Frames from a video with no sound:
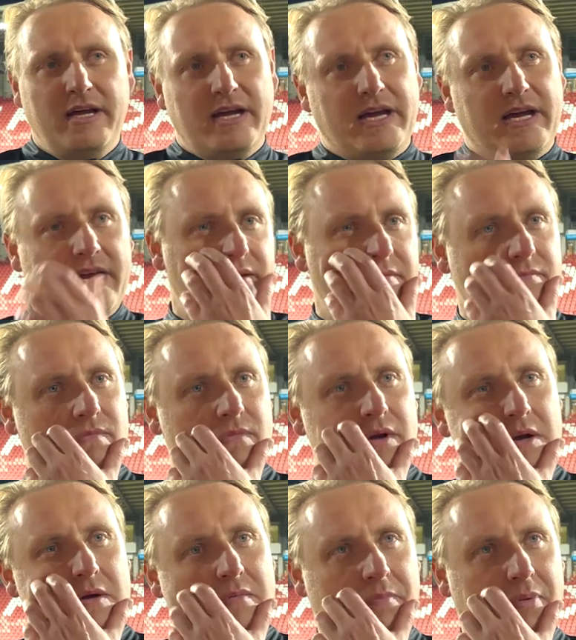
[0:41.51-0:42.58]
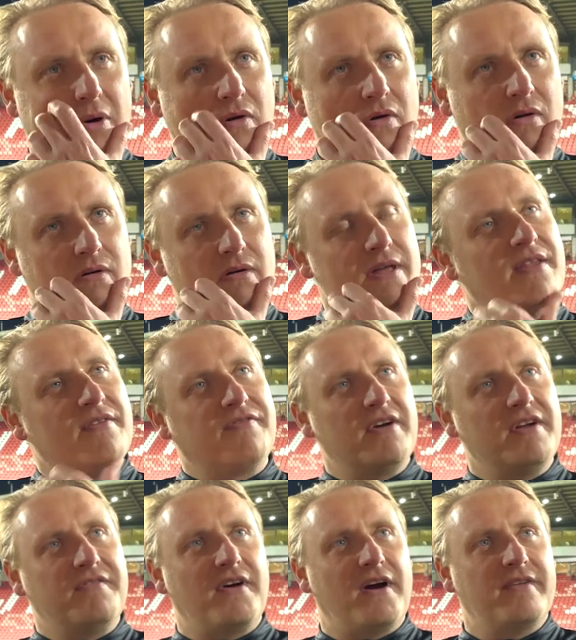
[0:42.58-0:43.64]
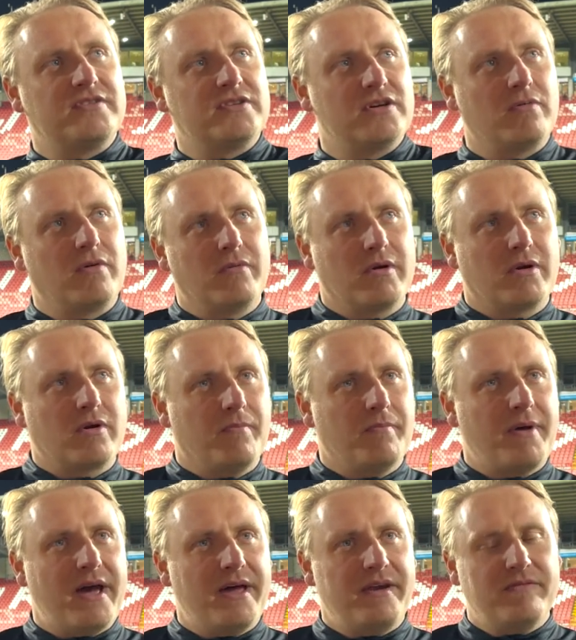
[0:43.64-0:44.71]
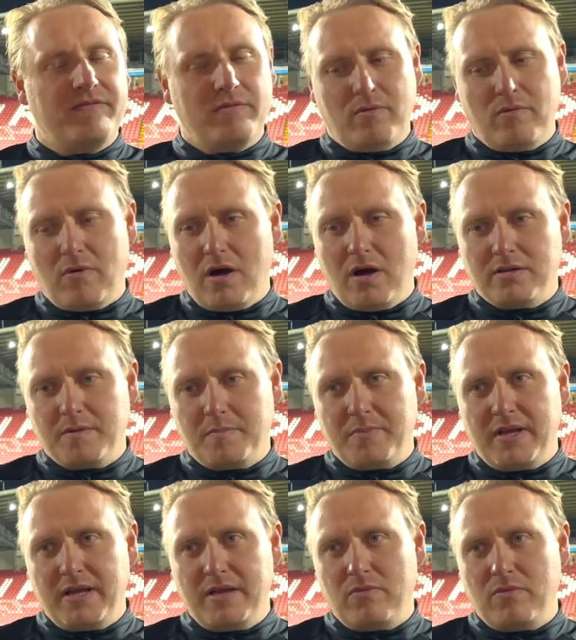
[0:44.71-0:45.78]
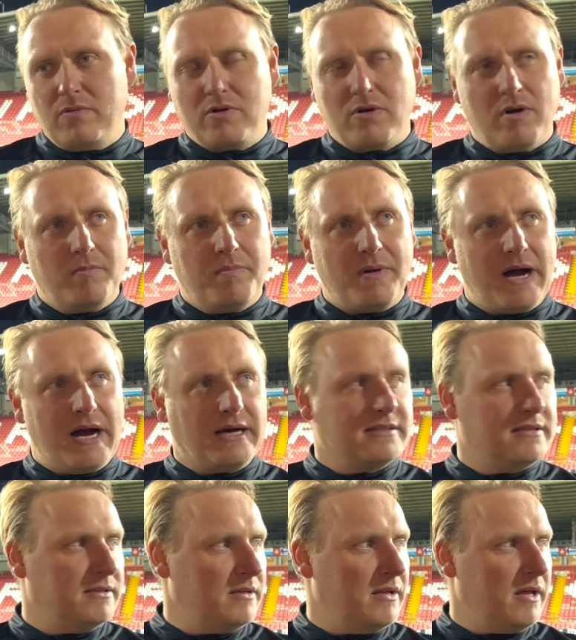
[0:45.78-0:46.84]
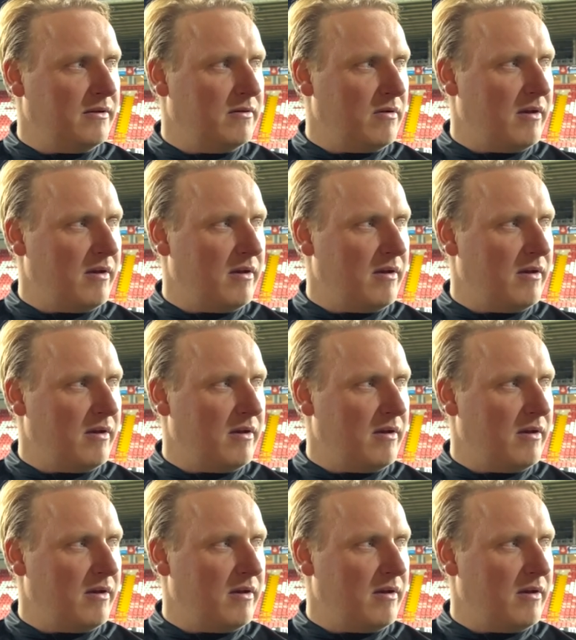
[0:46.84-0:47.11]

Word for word: Um, but in the 3-5-2 we were competitive and we were hard to beat and we were compact and, and,